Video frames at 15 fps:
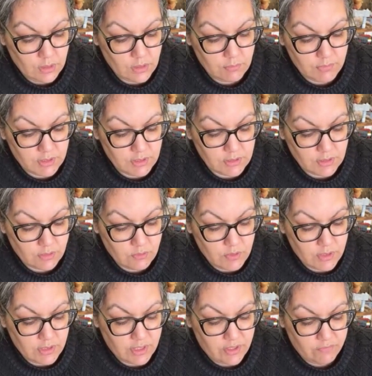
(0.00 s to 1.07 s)
And because I
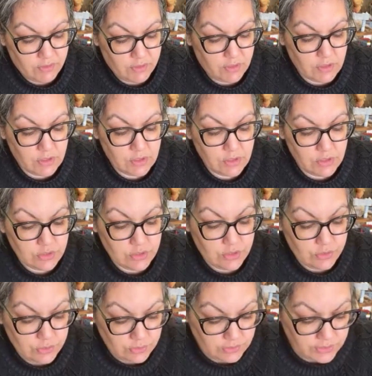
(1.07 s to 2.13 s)
want everything to
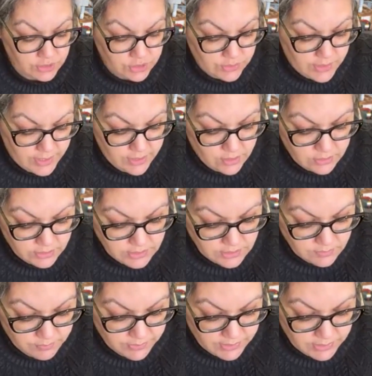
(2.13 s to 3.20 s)
thoroughly dry on
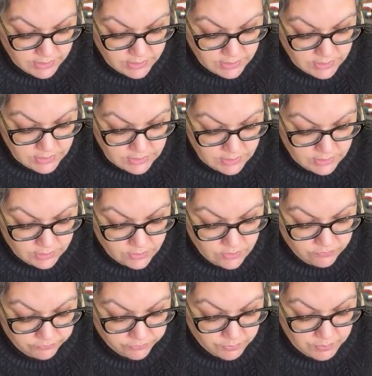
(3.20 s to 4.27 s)
this piece and then
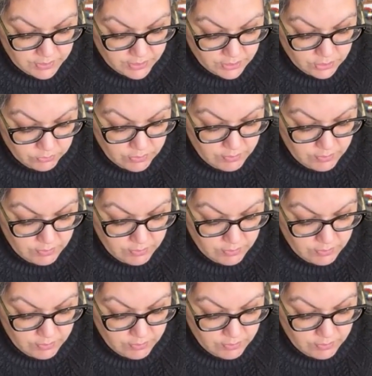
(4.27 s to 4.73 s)
go from there,